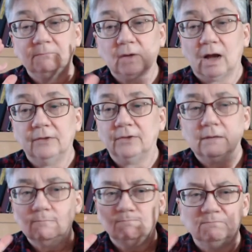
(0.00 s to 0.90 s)
I
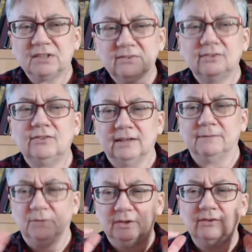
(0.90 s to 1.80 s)
think, this is it.
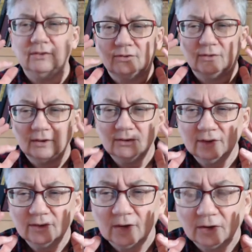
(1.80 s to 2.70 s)
This
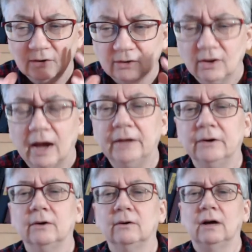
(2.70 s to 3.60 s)
is a
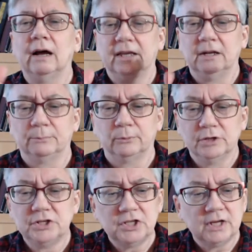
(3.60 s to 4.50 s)
designer I can
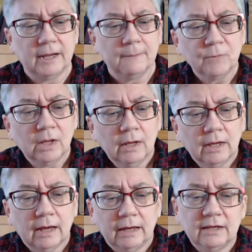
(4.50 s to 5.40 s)
appreciate.
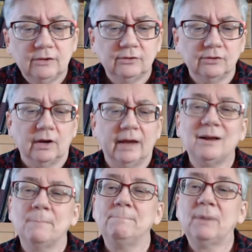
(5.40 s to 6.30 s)
He's designed
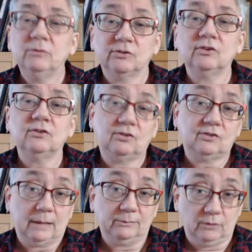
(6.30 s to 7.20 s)
about 60
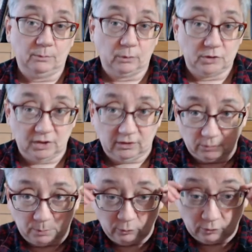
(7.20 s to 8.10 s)
stamps for the Portuguese
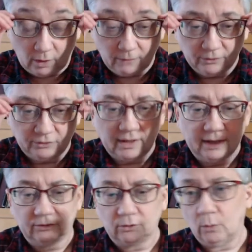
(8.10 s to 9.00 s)
post office.
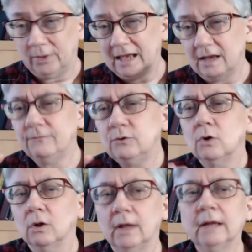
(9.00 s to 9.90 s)
So if you
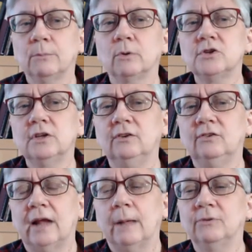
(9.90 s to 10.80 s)
collect Portuguese
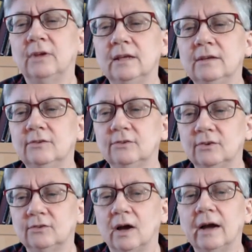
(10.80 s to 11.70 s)
stamps, his
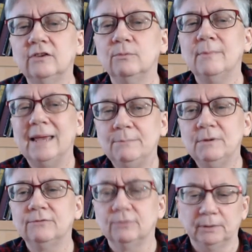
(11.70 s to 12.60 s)
designs may be
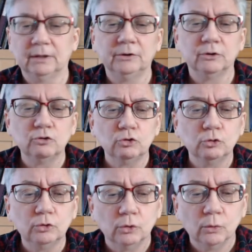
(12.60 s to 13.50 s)
familiar
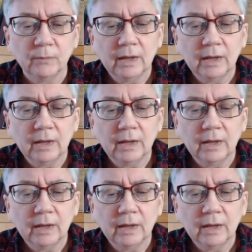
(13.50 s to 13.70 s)
to you.